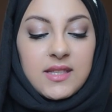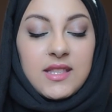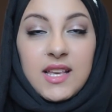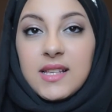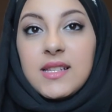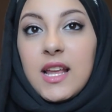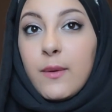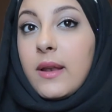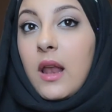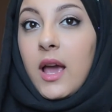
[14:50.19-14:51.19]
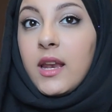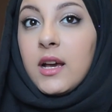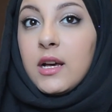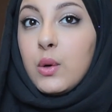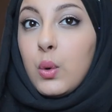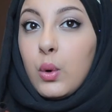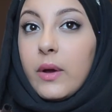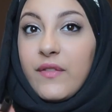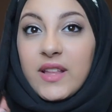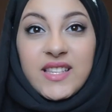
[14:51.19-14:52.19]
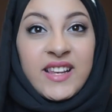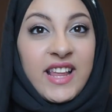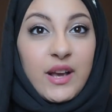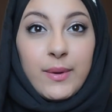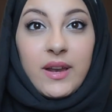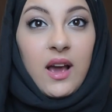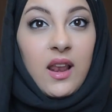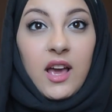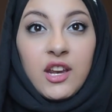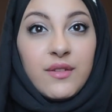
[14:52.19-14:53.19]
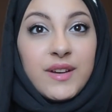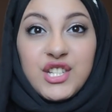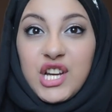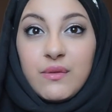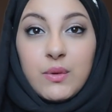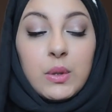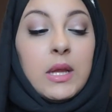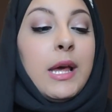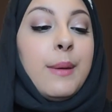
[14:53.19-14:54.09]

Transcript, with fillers: this liquid liner or if it's liquid eyeliner in general,